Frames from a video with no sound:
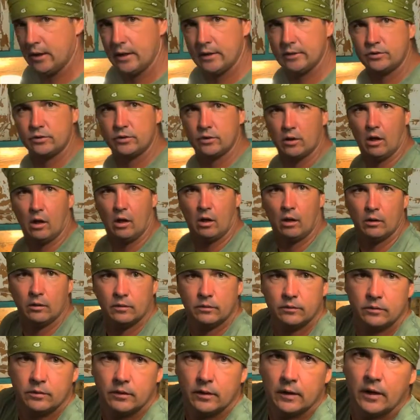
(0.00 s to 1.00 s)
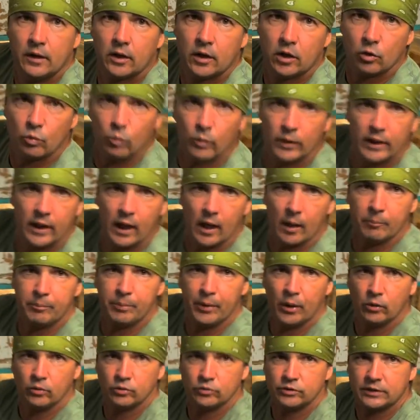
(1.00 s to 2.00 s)
let's, uh, Cause we got
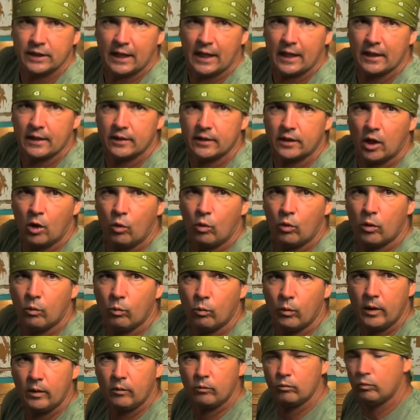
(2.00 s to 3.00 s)
poke salad going. We